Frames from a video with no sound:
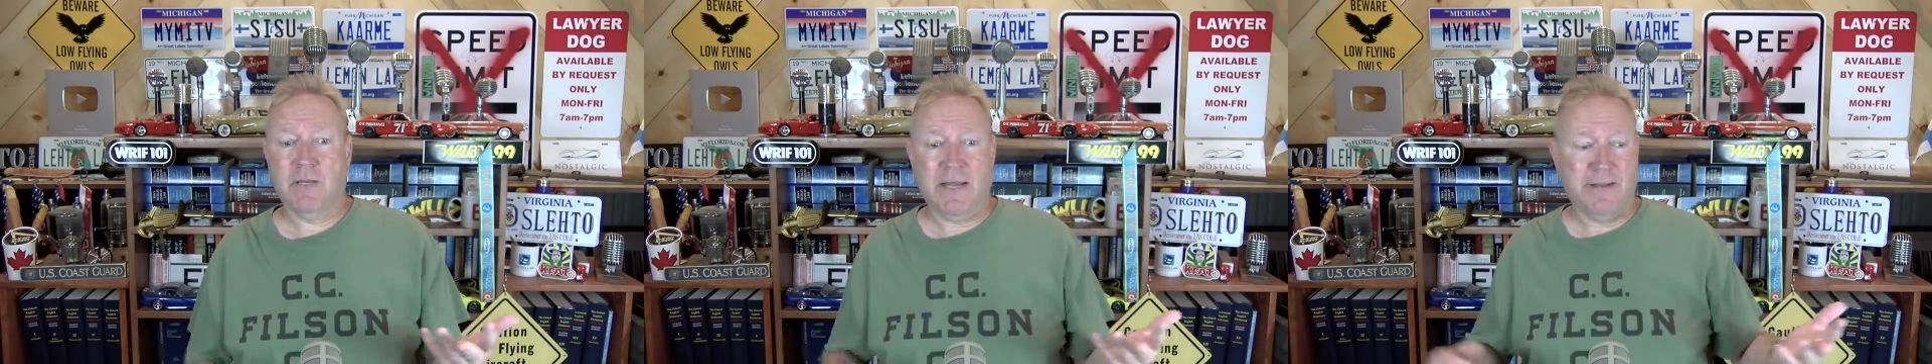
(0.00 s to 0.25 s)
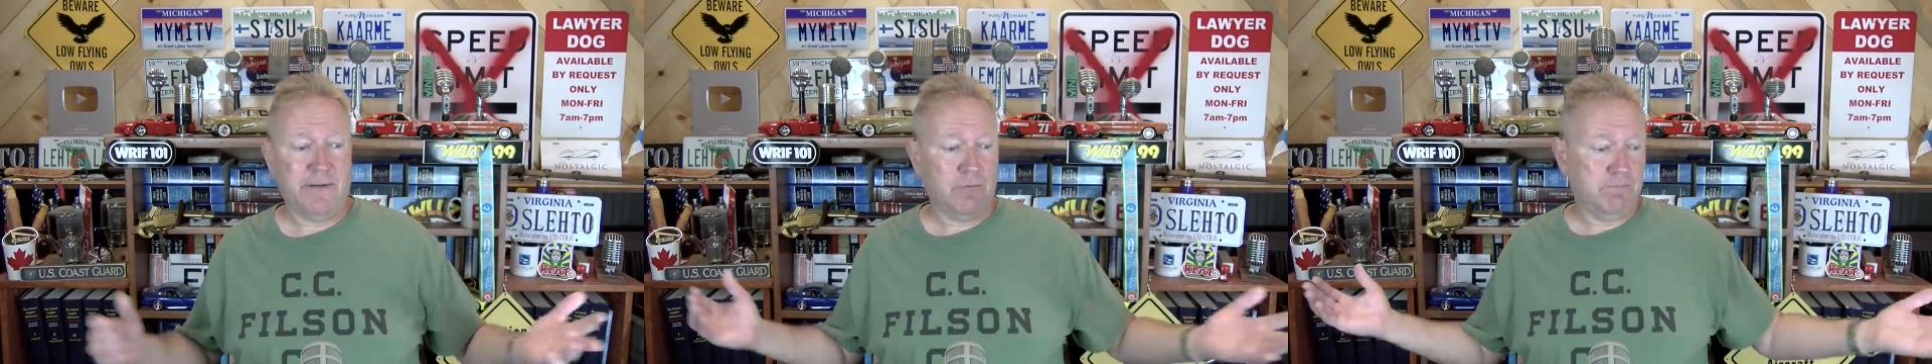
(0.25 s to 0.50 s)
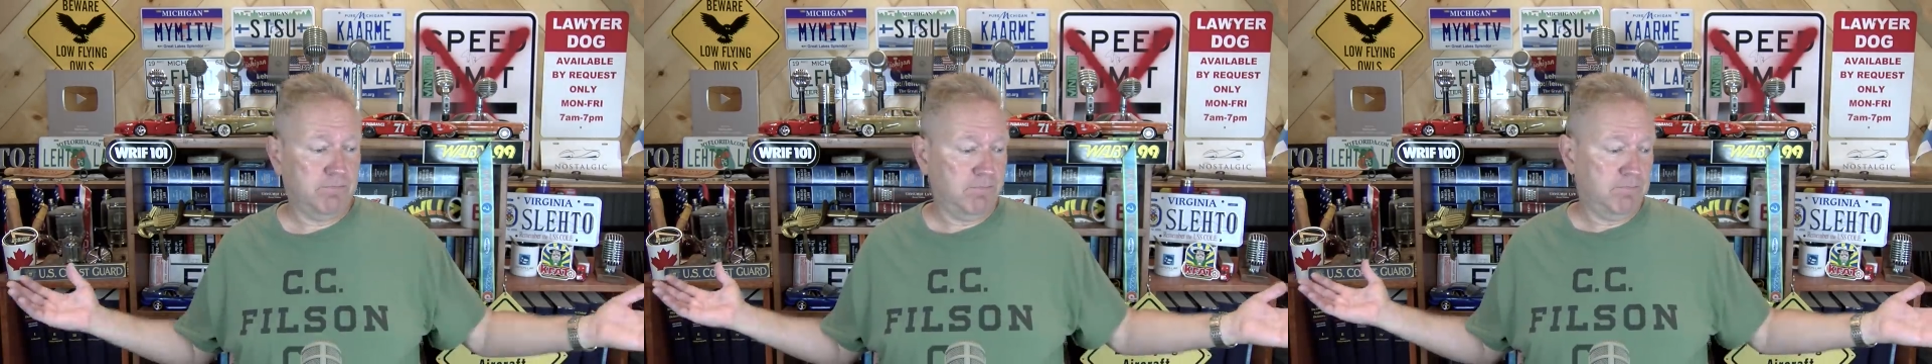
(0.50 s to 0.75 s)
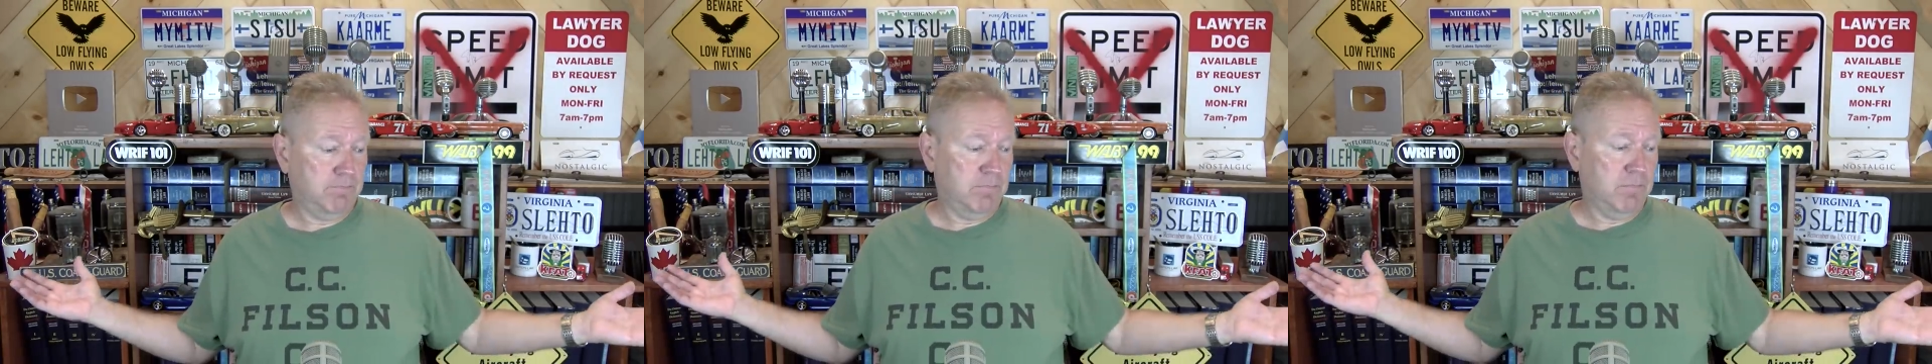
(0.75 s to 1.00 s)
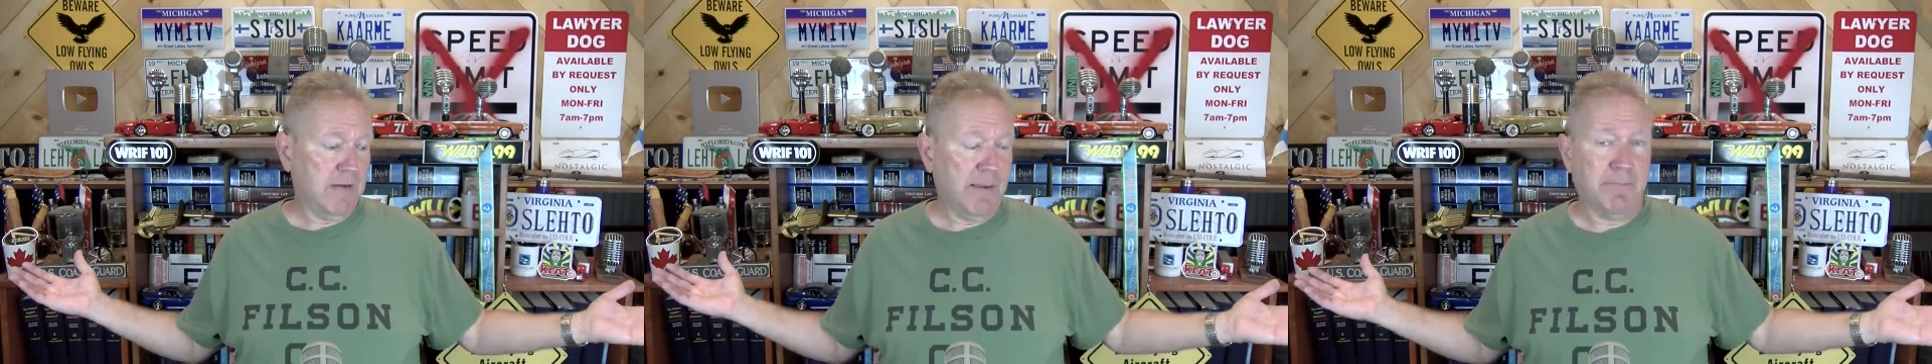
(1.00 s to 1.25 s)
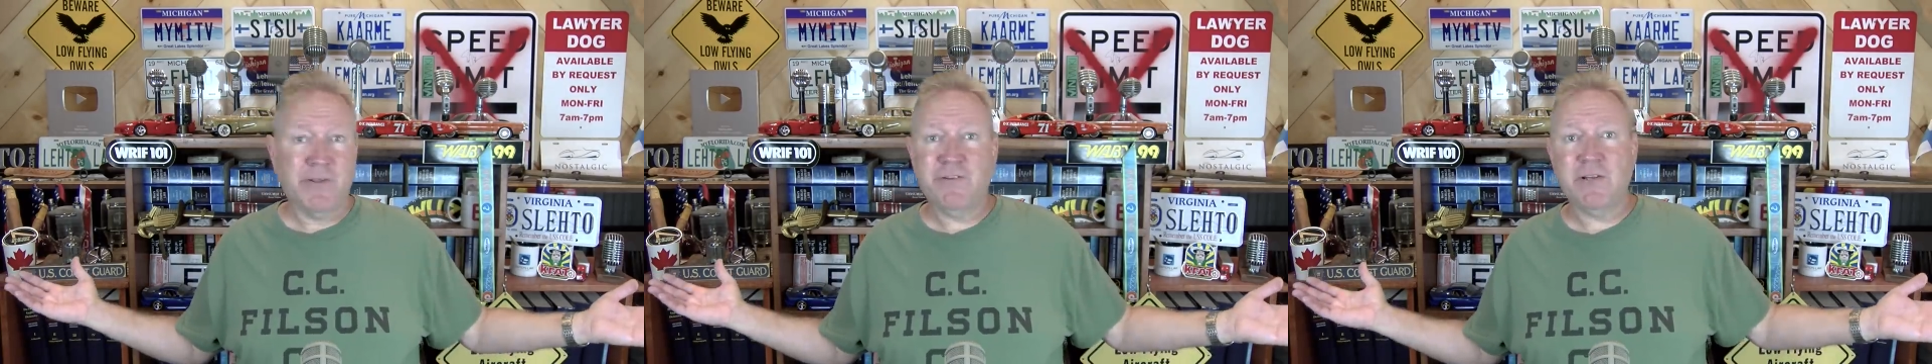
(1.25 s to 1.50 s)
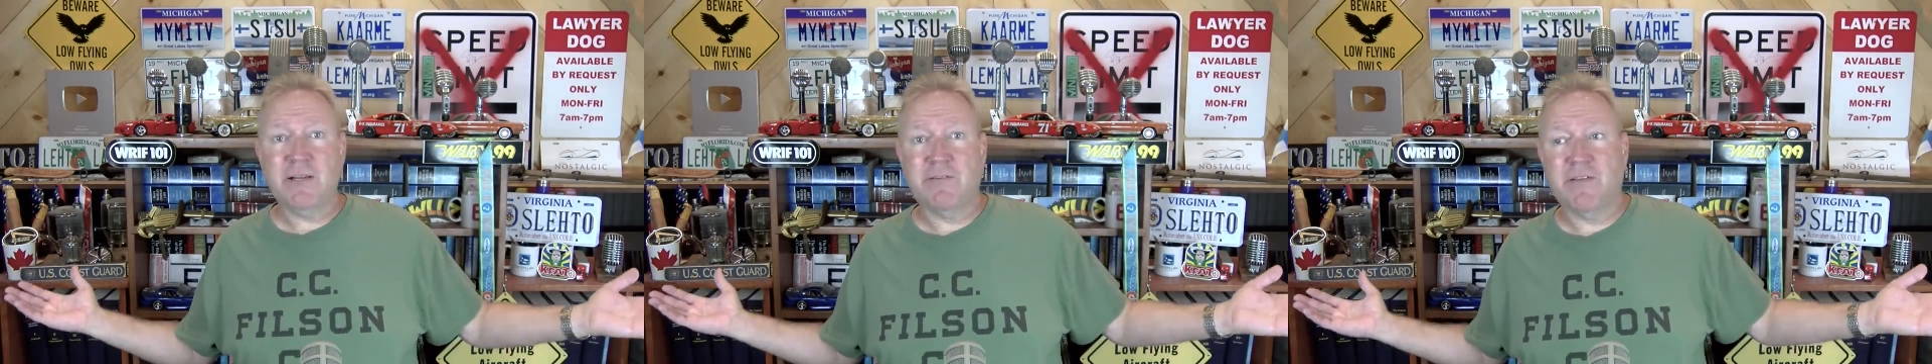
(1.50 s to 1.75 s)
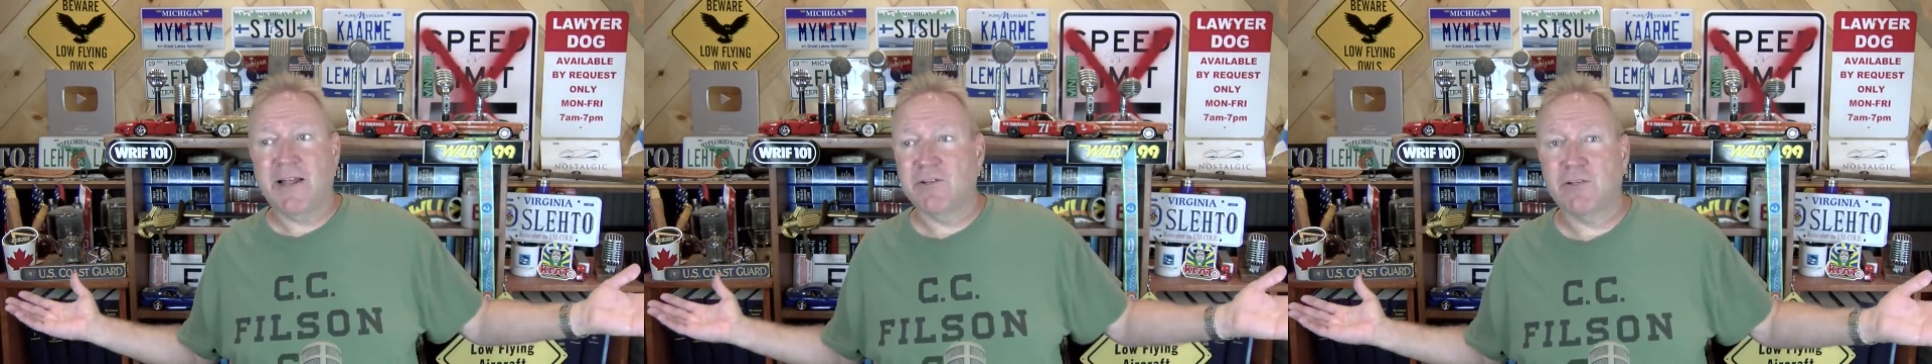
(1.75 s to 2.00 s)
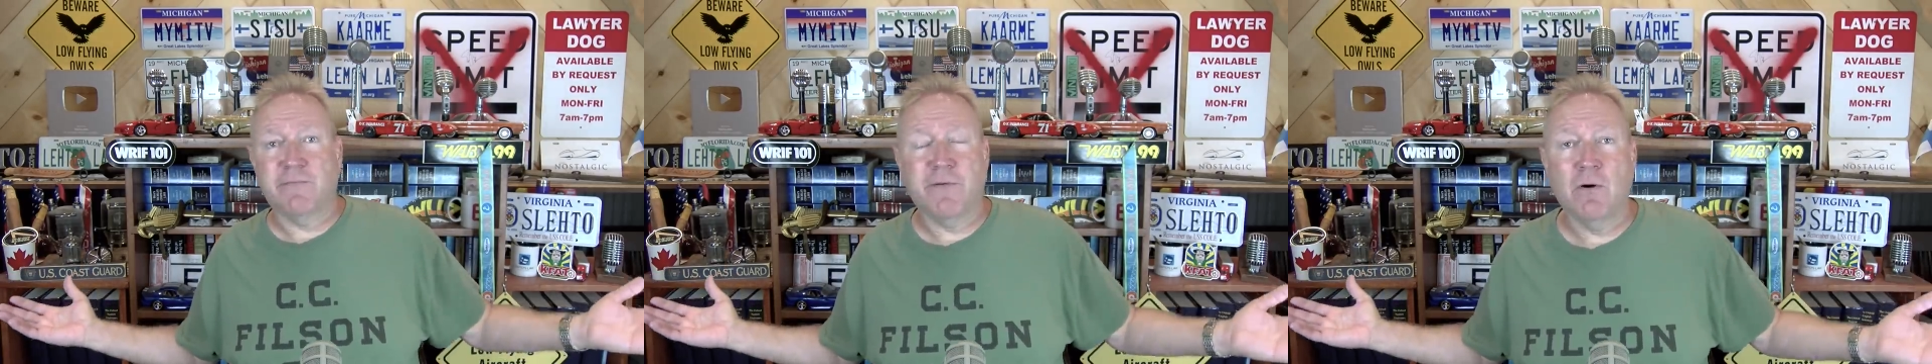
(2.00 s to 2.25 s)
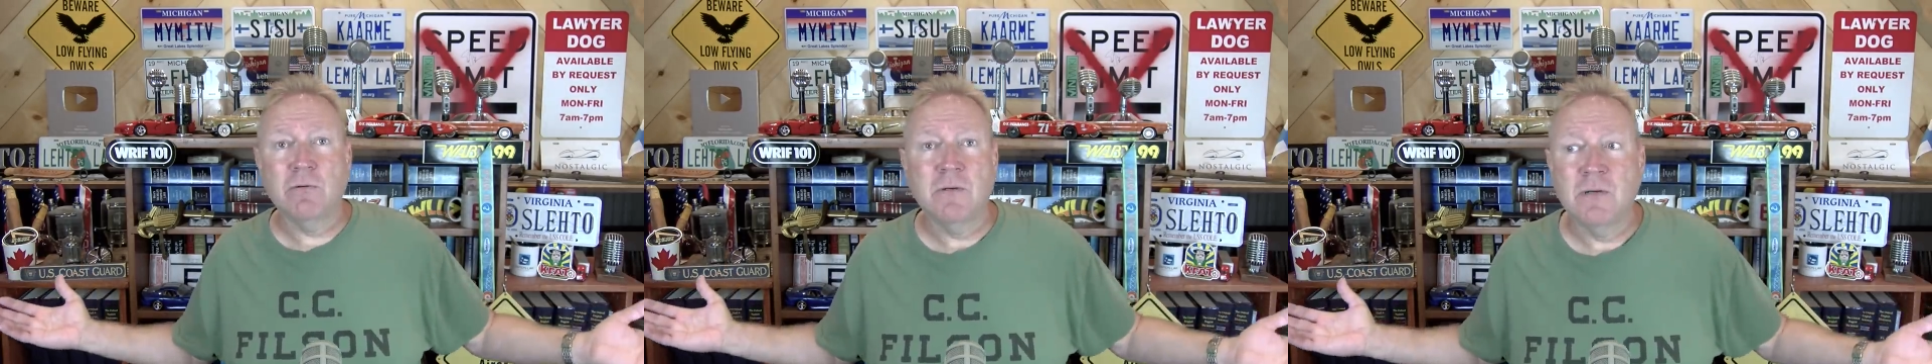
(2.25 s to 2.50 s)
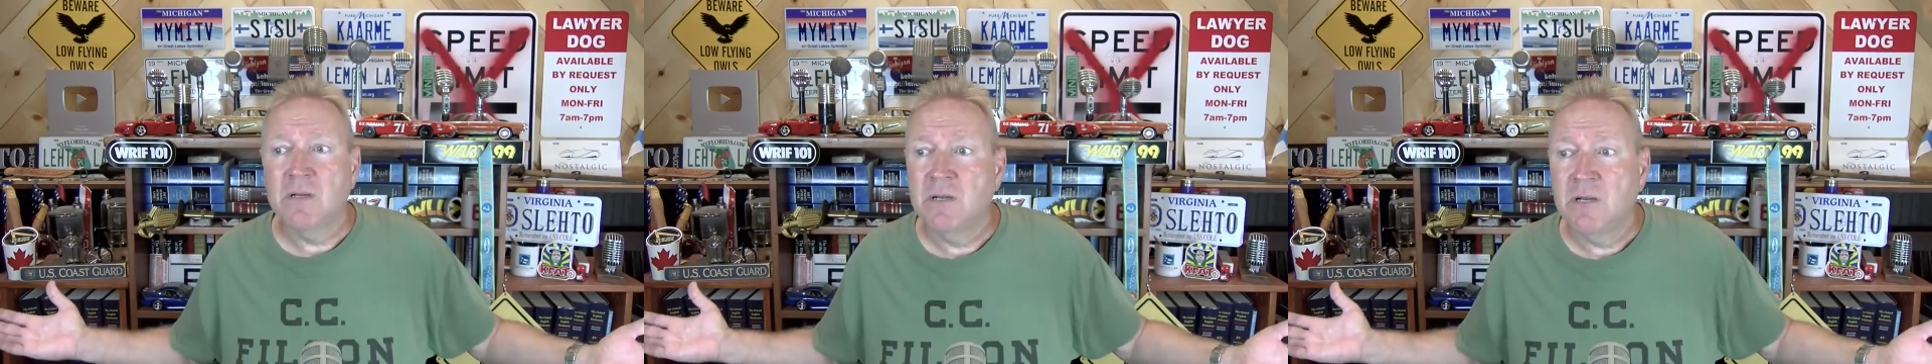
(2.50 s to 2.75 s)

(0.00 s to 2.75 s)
and they're not busy and they answer the phone,